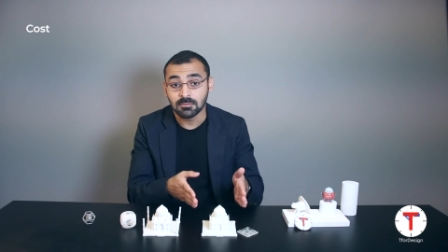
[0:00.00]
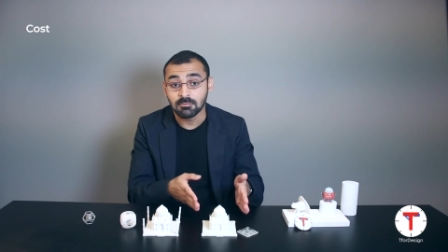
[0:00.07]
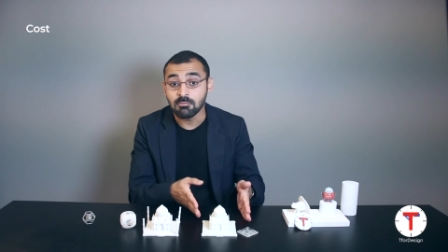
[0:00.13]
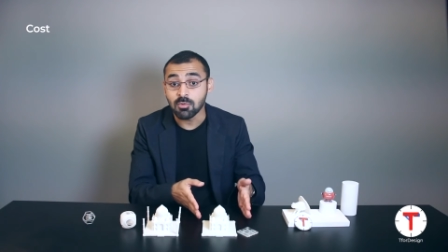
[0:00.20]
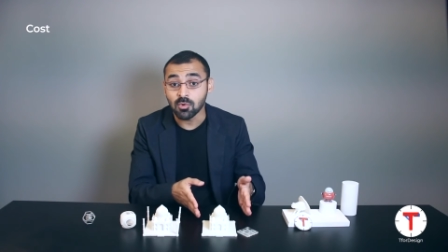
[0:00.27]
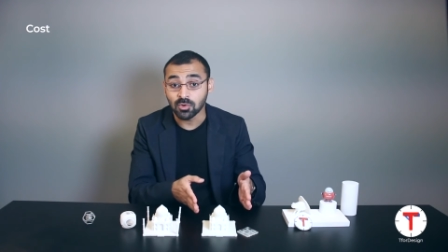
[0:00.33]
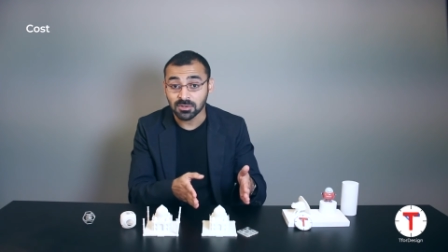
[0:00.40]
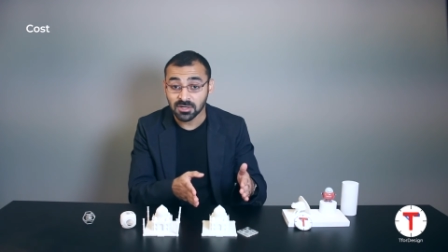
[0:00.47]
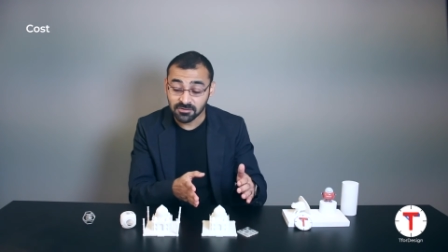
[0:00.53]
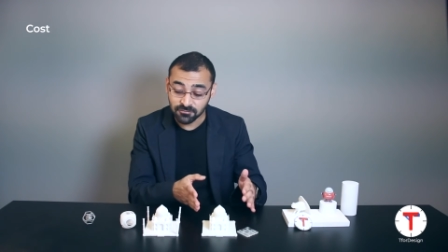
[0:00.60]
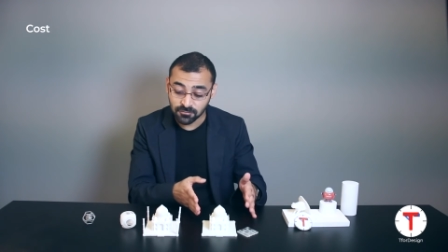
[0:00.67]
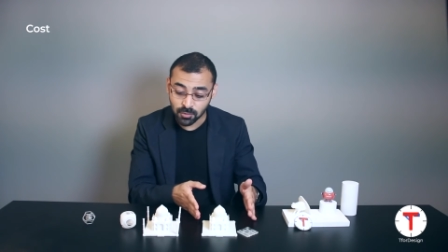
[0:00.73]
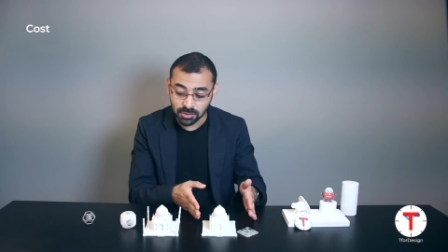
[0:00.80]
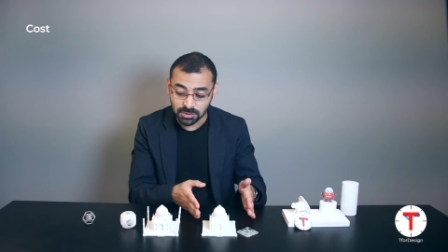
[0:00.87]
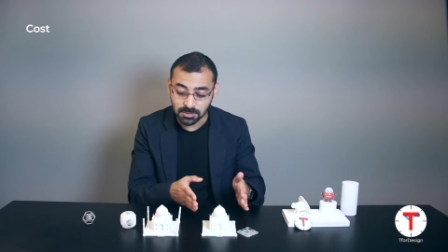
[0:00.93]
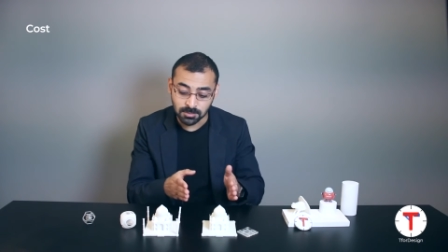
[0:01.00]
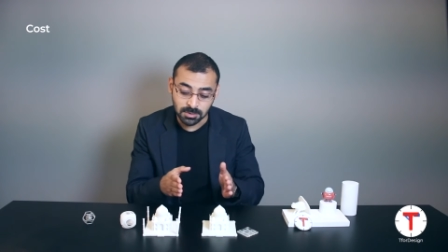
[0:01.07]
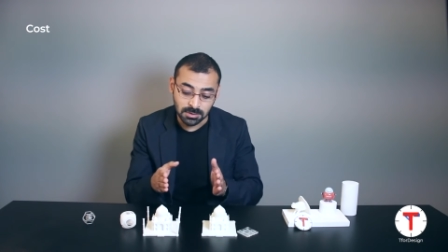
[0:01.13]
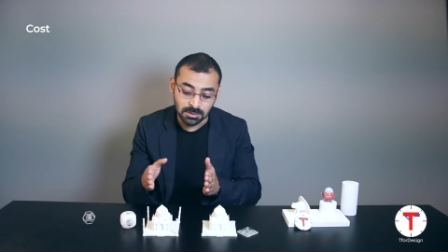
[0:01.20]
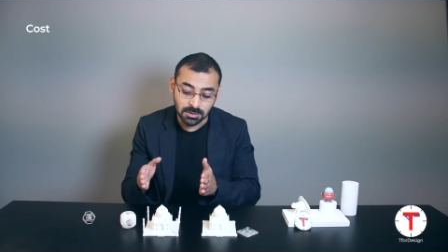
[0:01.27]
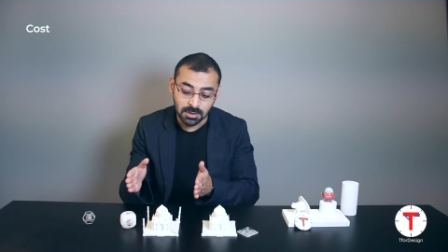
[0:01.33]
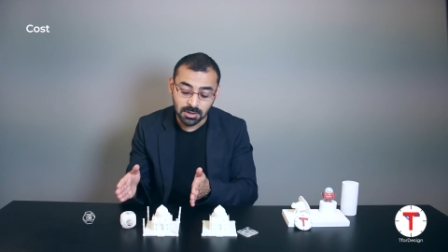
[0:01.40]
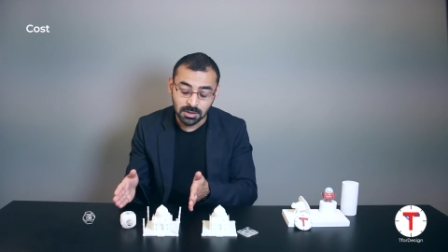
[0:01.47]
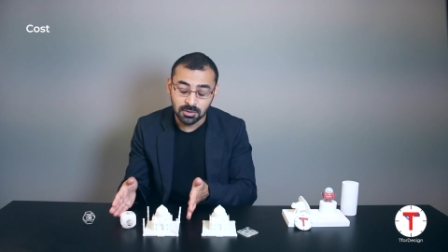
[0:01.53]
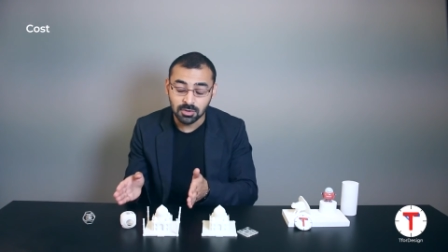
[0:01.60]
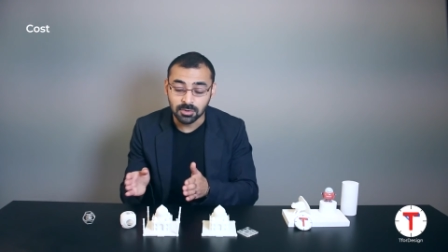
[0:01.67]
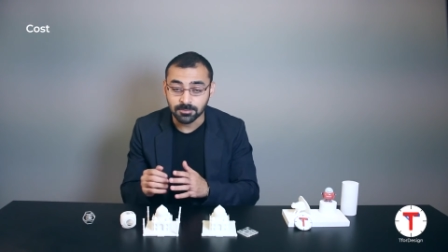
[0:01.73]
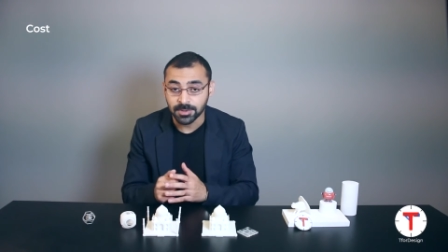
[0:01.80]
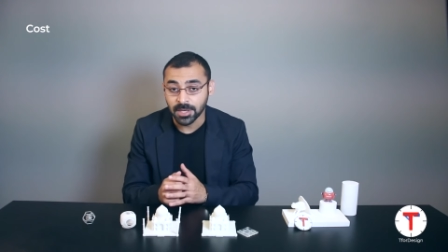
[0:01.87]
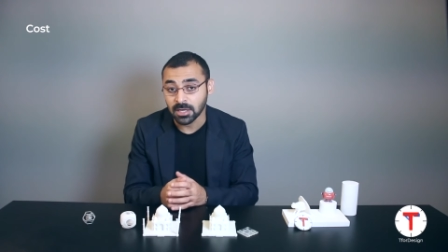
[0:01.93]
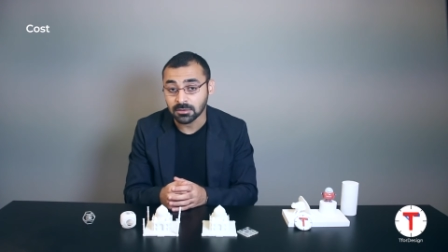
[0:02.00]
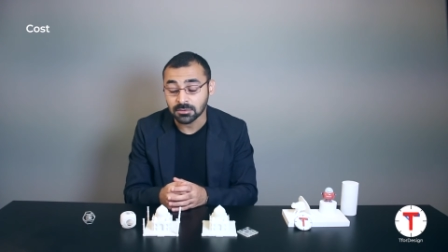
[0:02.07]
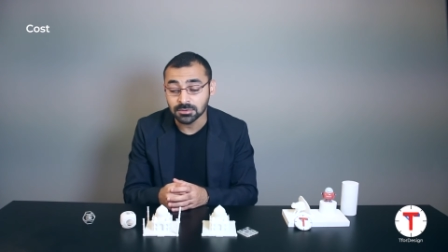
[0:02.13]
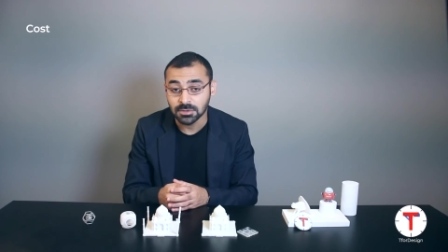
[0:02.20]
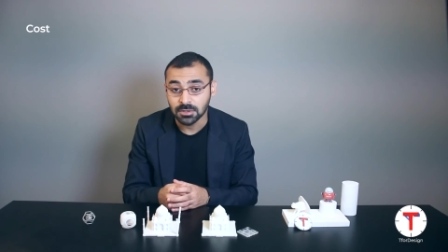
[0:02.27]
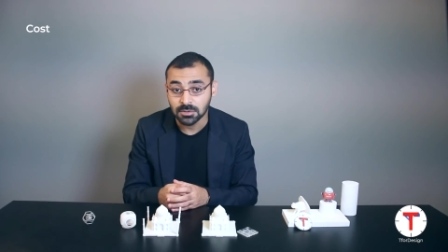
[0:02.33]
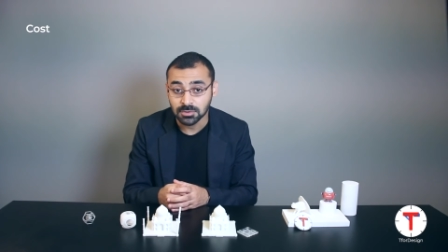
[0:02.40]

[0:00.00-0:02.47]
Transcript: more affordable compared